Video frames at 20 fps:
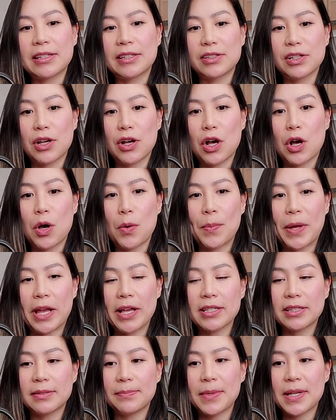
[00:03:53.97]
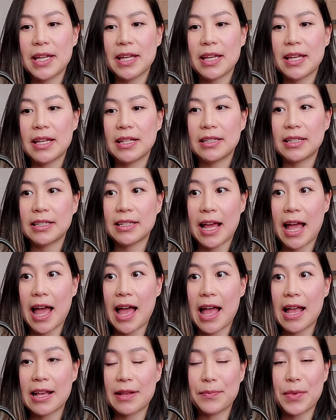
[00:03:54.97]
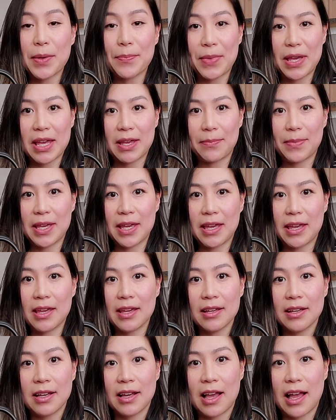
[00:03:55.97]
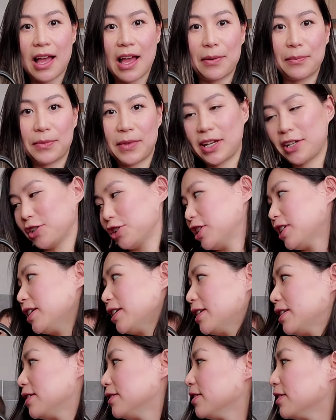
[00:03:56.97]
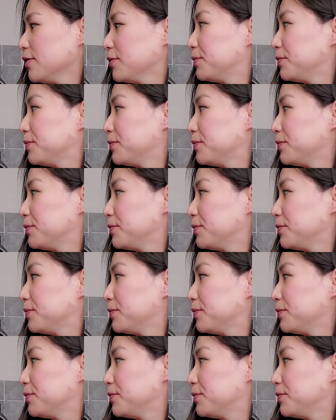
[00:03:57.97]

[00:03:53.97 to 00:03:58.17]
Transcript: So my husband and I and my baby, there she is,